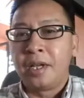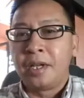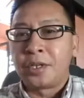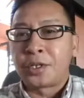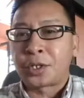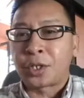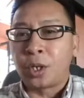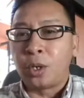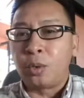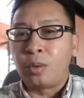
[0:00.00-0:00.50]

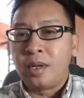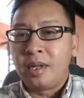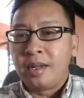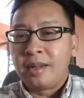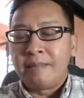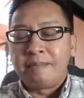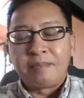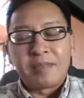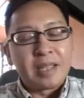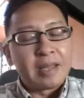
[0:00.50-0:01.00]
So
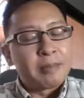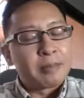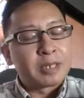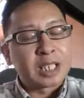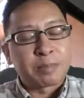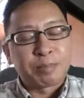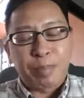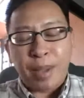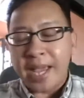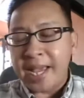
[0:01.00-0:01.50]

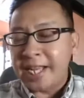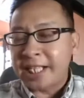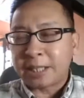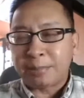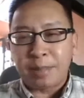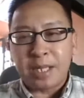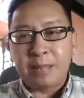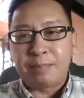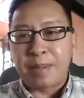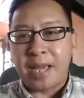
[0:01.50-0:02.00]
page
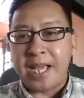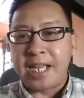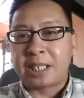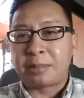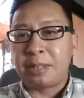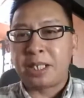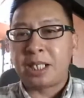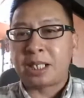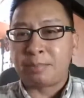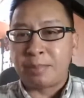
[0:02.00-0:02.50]
speed, page
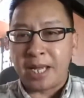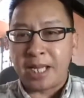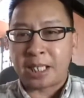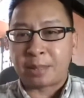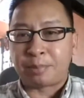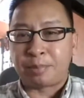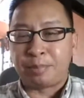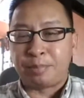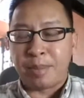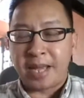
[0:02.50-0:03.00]
speed,
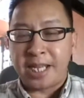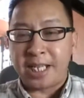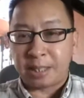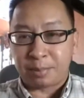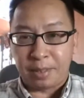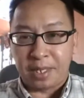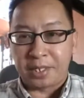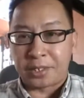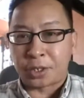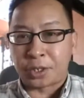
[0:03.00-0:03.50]
page
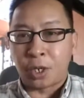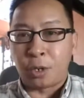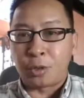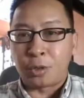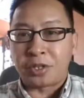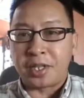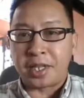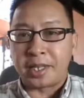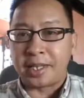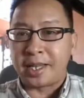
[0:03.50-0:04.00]
speed. So
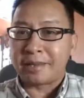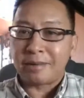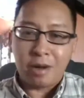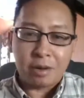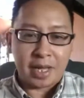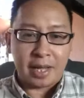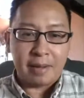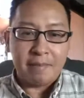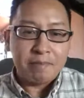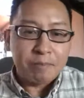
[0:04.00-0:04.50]
you're thinking like,
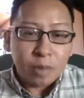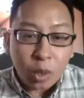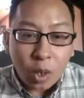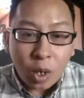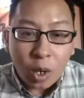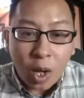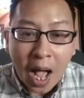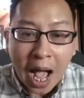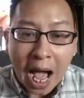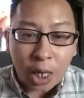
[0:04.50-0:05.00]
okay,
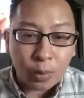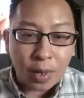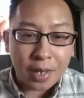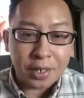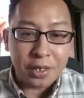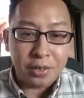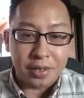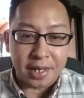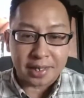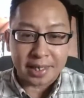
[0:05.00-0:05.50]
how do I
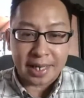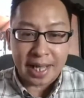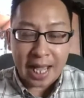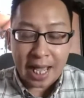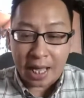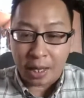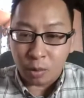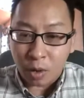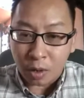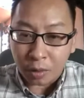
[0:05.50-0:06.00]
do this?
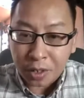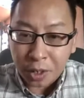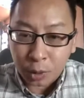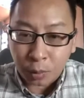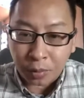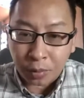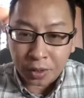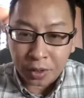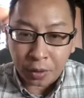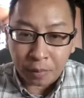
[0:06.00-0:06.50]
Well, here's
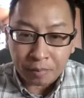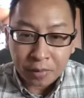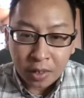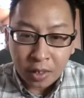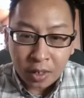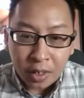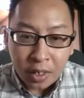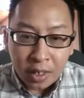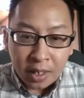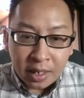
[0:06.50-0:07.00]
what we're gonna do.
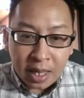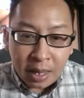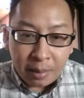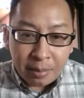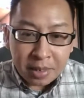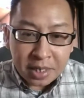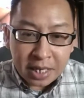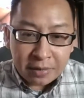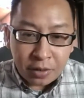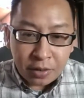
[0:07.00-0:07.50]
I'm
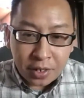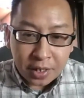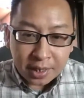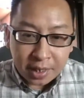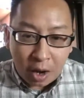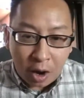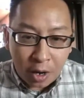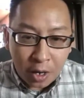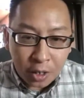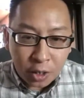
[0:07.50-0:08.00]
gonna give you this
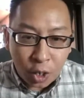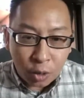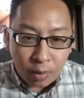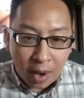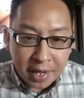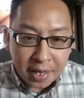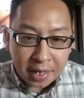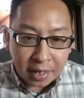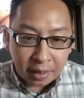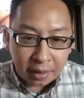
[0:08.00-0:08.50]
article
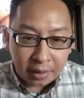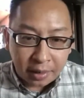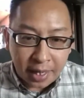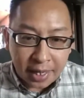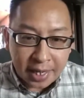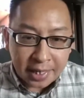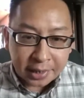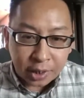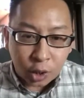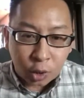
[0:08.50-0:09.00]
right here,
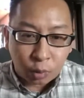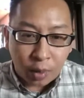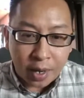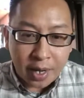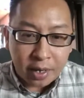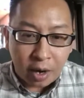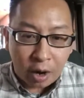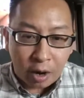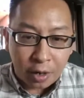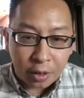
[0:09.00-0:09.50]
and it's a
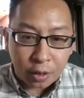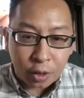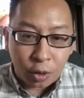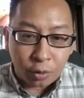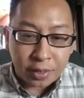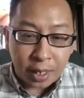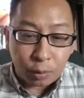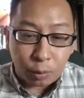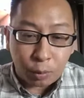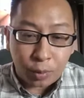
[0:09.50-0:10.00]
great article
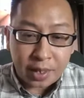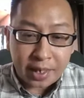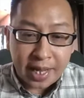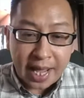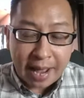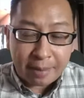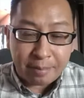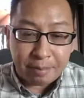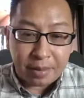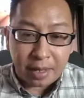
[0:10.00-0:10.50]
that we
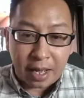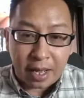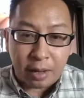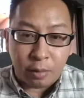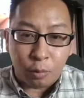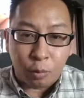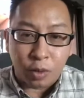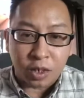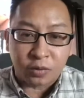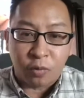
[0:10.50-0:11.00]
had
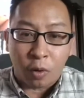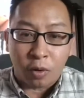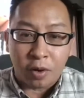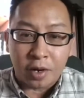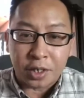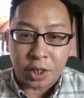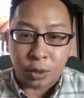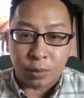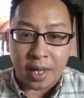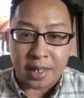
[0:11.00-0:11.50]
was
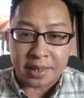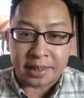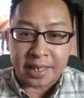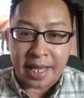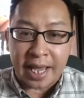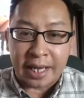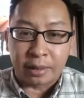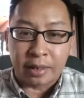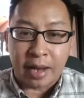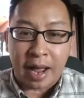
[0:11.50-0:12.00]
forwarded to us,
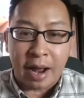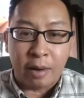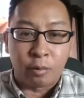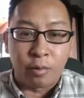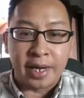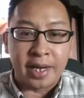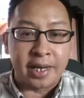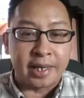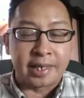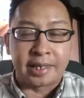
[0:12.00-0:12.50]
and I
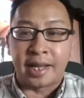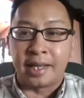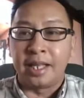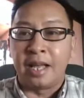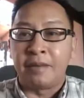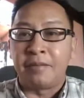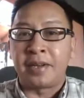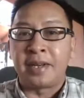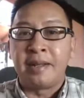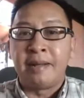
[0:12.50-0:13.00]
read it and I
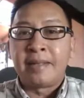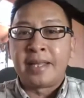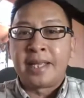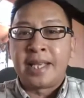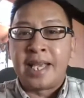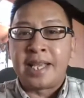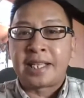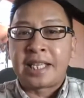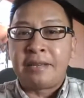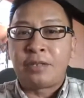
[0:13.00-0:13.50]
love it.
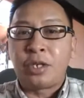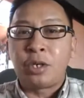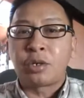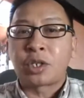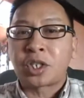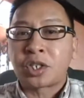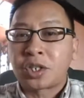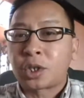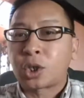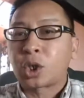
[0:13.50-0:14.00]
It gives
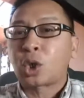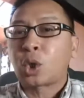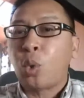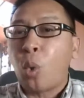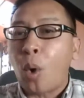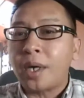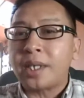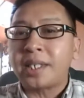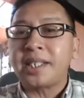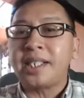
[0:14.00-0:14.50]
you
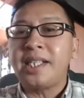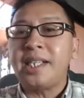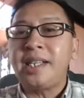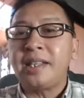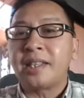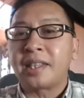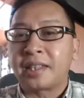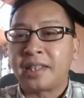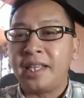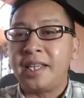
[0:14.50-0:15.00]
20
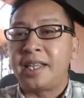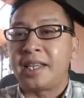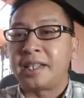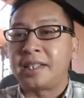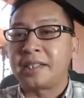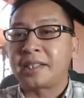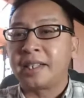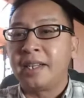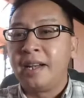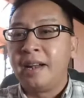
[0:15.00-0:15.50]

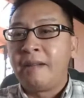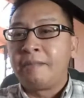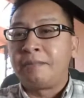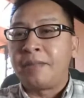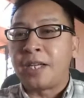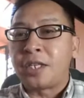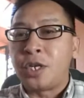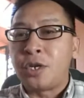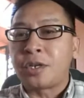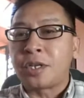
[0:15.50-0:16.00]
things
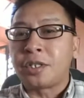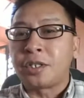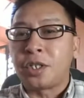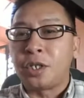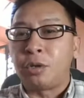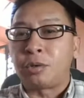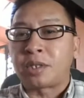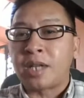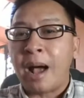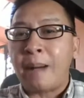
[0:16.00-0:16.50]
that you can
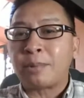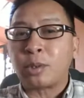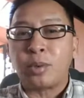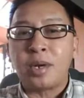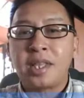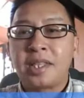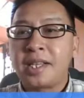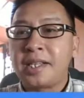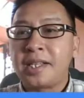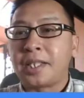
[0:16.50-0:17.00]
do, top
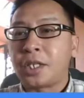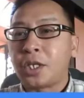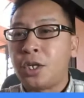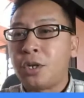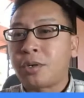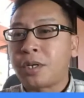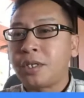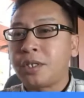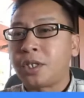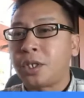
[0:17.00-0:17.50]
20 things that
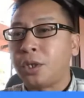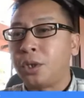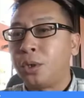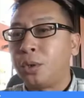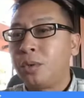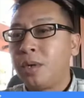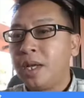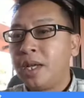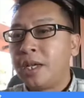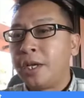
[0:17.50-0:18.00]
you can
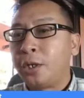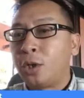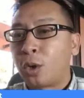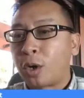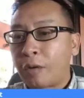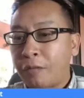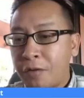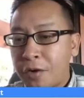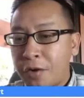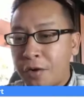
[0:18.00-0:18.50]
do in
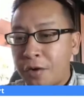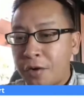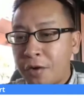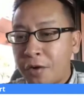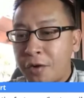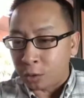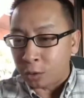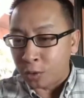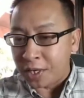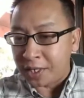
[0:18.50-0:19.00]
order for you to
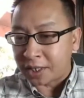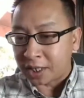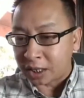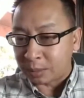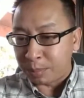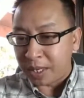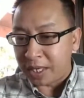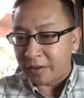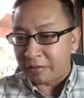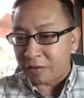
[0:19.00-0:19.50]
increase the
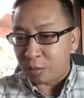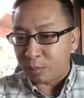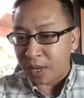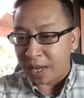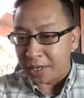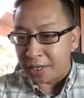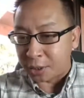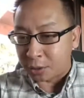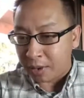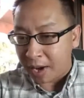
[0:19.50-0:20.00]
speed of your
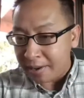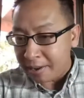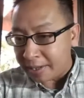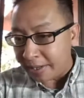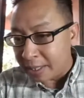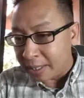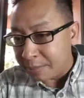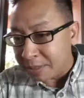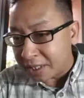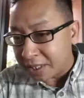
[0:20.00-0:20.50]
page, right?
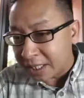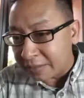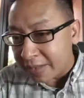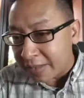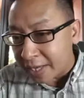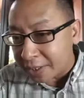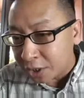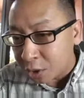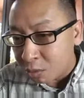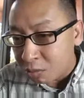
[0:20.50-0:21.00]
And let me just give
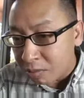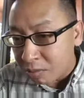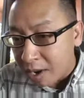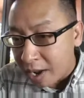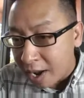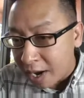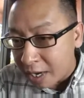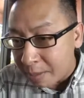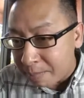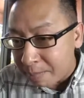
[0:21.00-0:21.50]
that to you
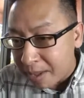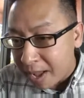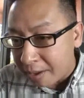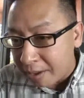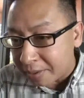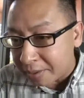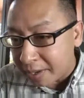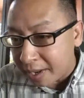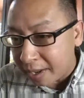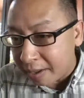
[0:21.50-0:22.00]
right
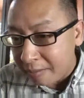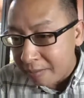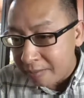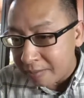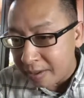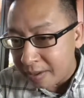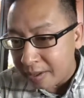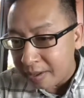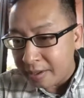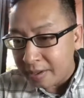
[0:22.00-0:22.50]
about now.
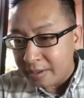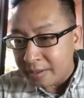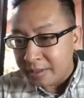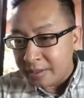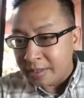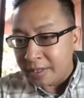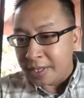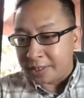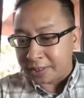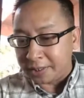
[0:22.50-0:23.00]

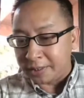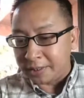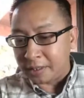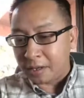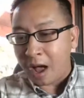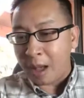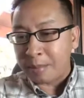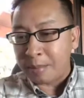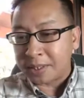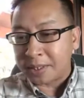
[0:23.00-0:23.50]
It's in the
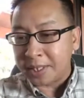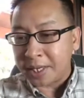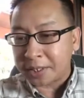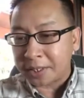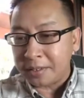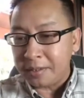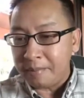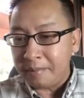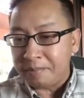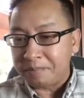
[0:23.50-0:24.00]
comment
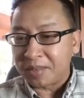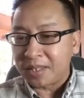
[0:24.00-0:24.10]
section.